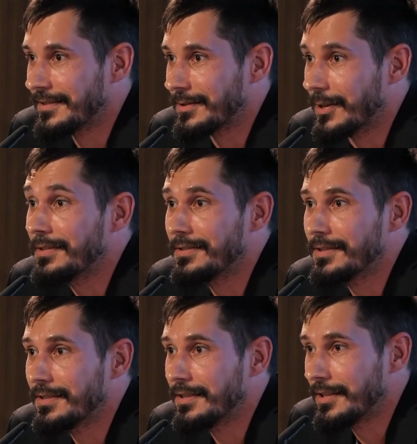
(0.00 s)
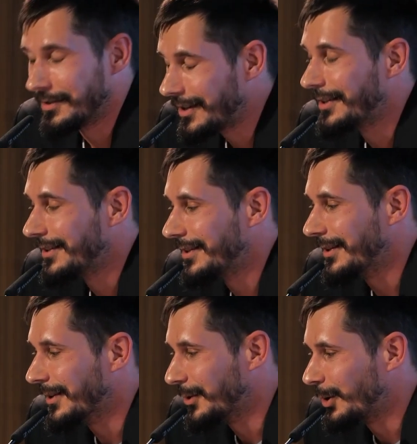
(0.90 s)
What? Yeah,
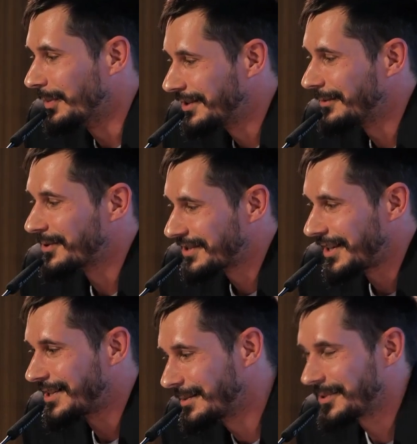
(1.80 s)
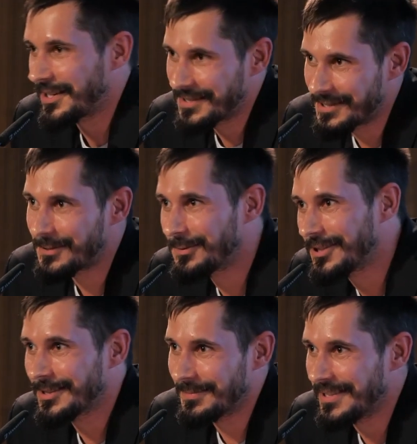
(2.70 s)
I know, but he was against the praxis school
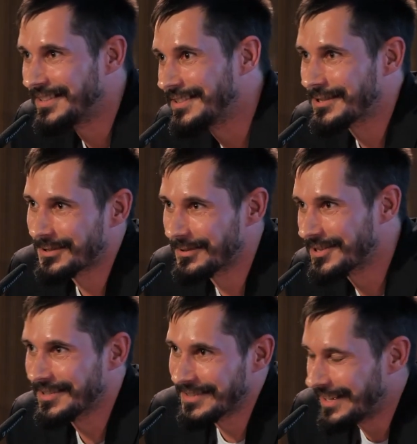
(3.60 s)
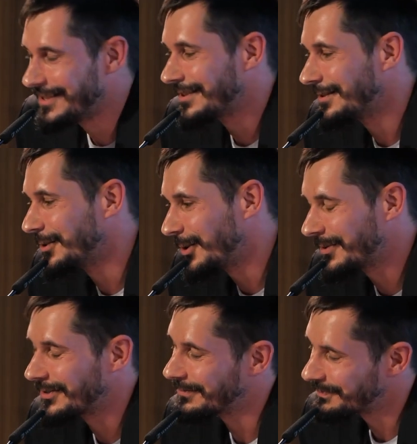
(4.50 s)
a little bit, and so there was some tension, you know,
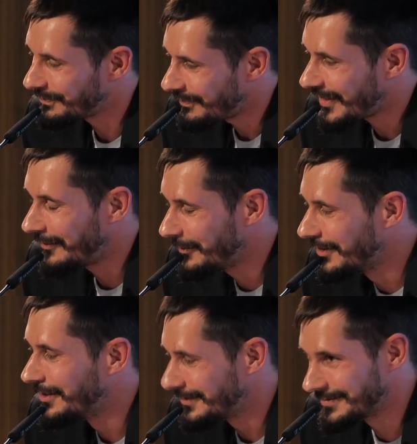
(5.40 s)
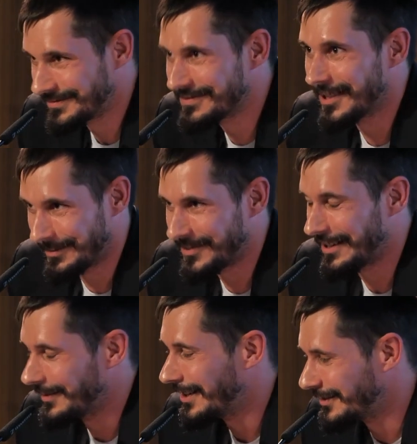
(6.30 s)
so...
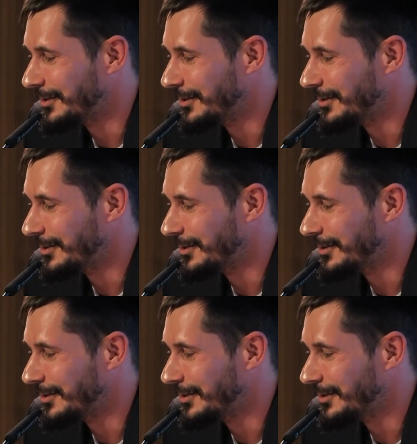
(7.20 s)
I'll